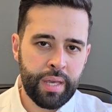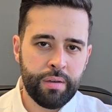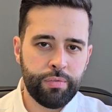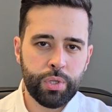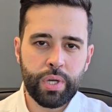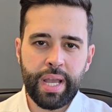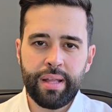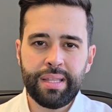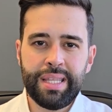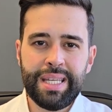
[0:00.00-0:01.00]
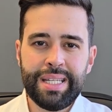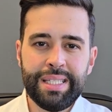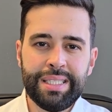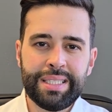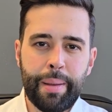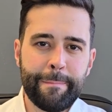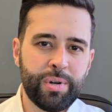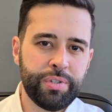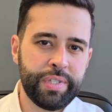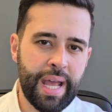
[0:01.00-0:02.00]
If we look at the
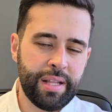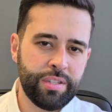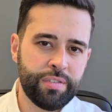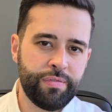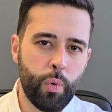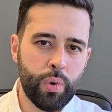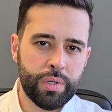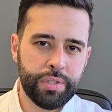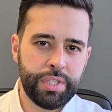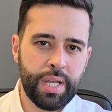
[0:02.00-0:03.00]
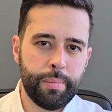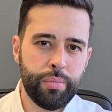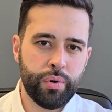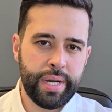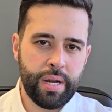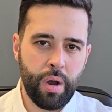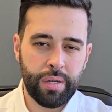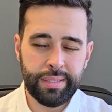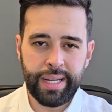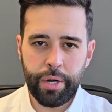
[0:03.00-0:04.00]
December stats for Sudbury,
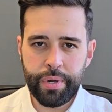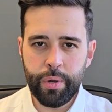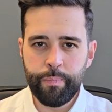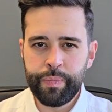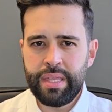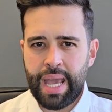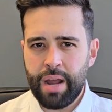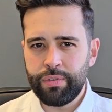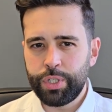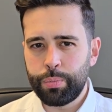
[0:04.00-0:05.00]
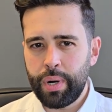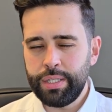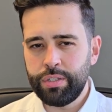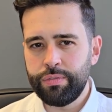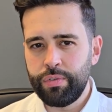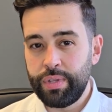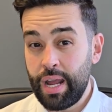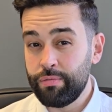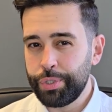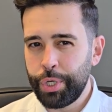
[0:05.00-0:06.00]
Ontario, the average price for the
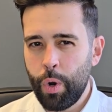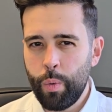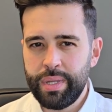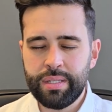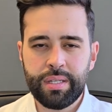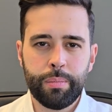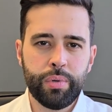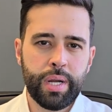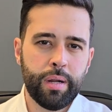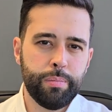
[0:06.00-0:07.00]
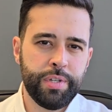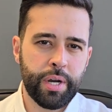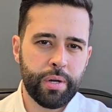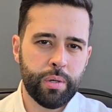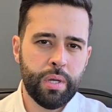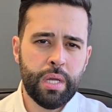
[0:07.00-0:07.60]
average home in Sudbury, Ontario,